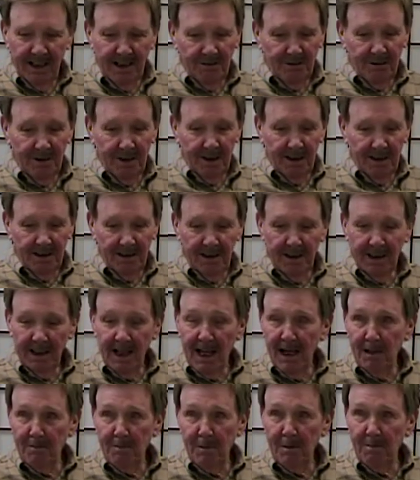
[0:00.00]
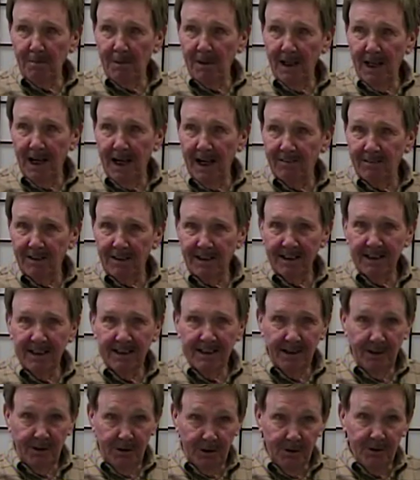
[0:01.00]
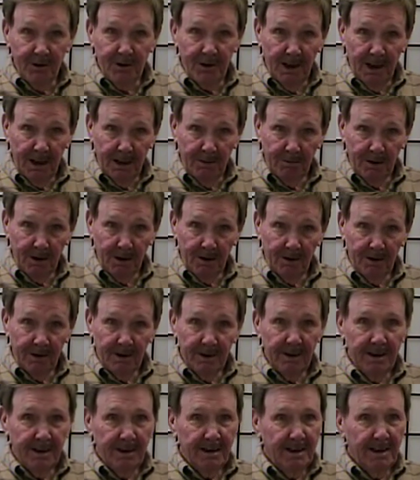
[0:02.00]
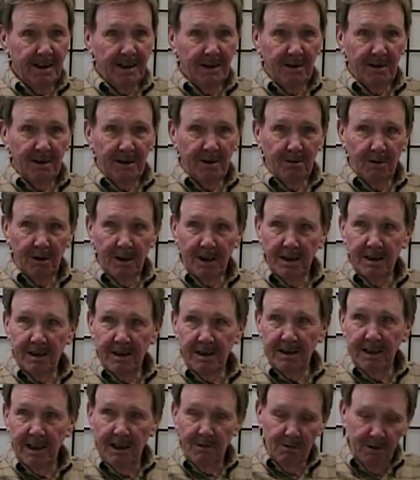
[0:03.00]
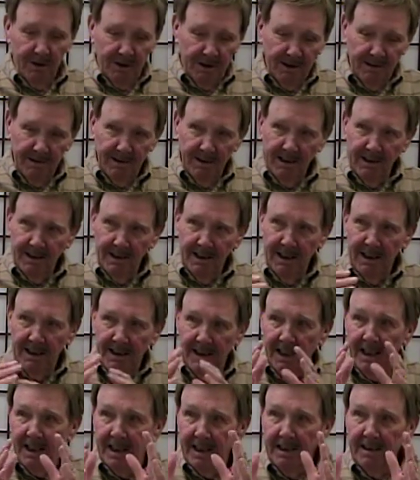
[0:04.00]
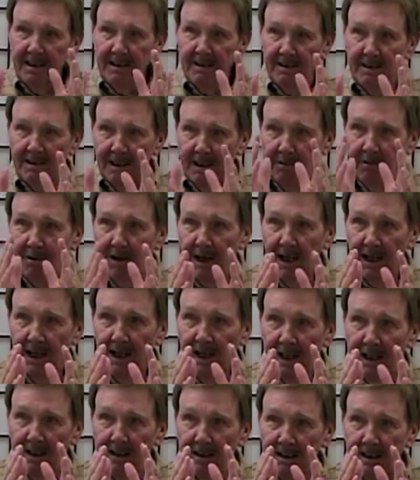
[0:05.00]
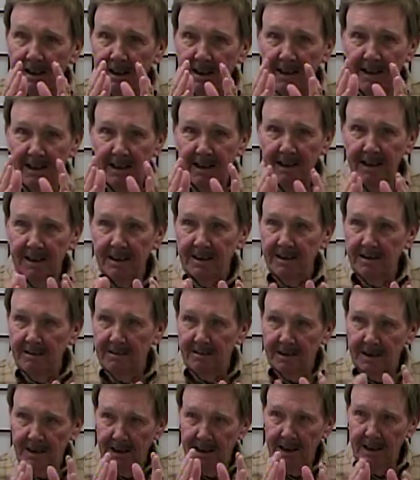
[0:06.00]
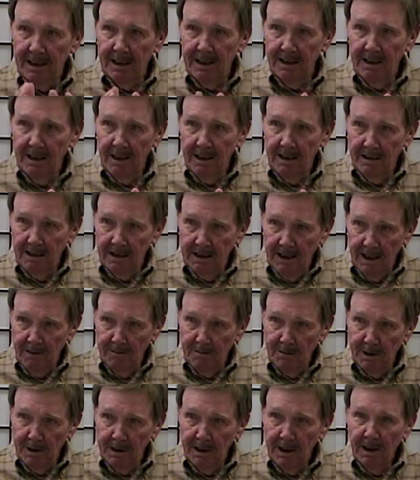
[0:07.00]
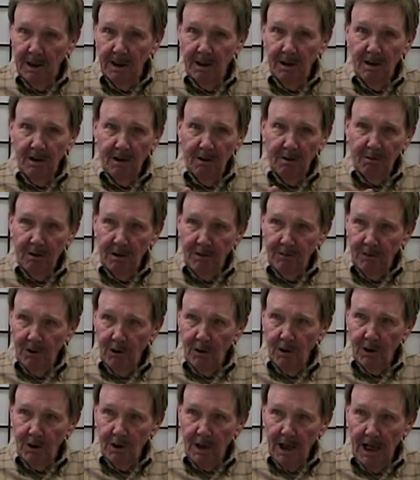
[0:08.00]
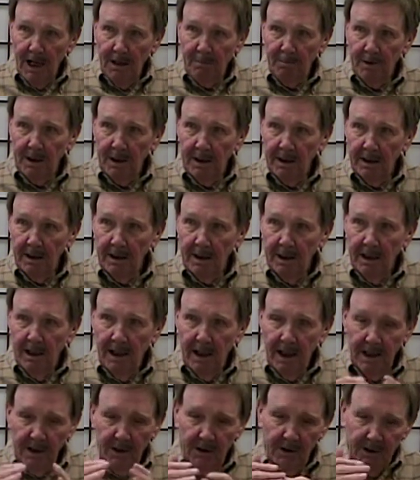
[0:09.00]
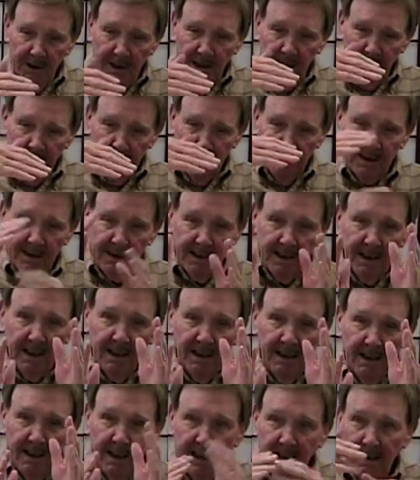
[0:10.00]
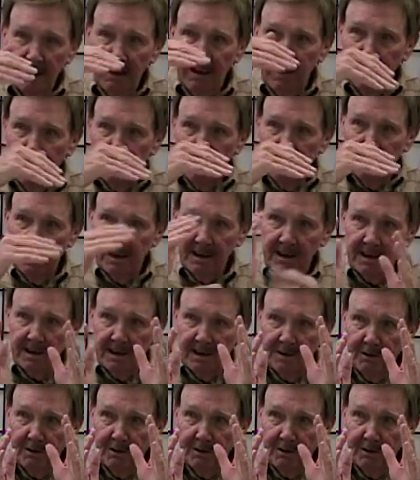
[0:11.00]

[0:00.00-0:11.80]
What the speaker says: Well, a lot of people haven't. You've seen them though. Well, they did. They write a letter, and then the government would photocopy it. And you get this little letter like this.